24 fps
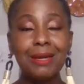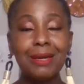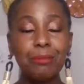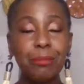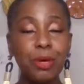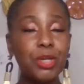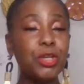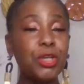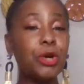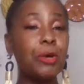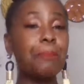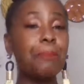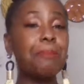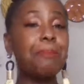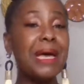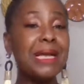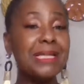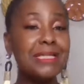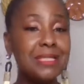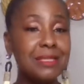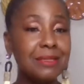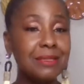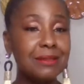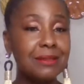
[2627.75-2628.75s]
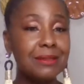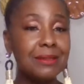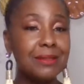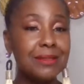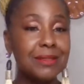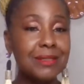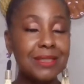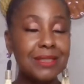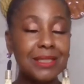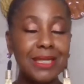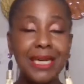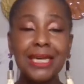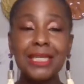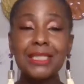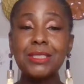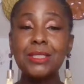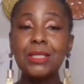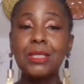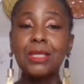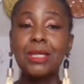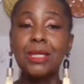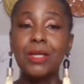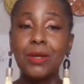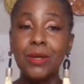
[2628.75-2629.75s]
but you're better,
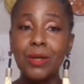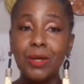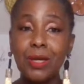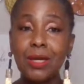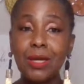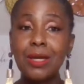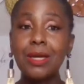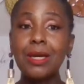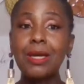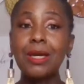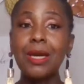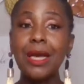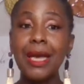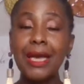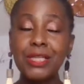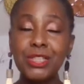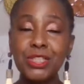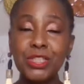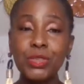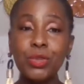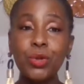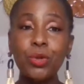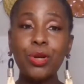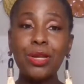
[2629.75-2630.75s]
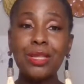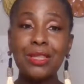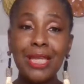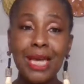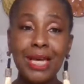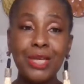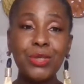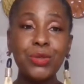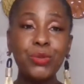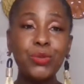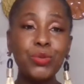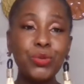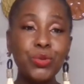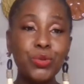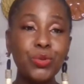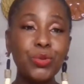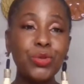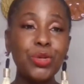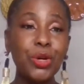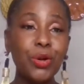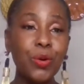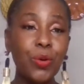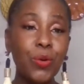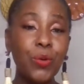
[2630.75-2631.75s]
is ensuring that you do
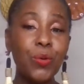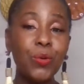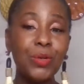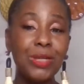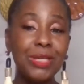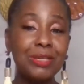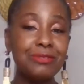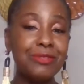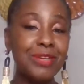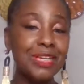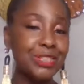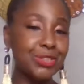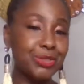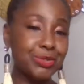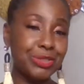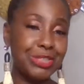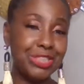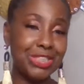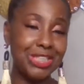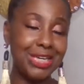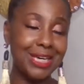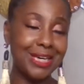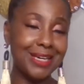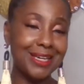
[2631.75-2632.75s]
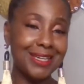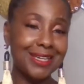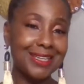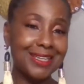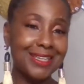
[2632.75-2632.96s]
your own inventory check.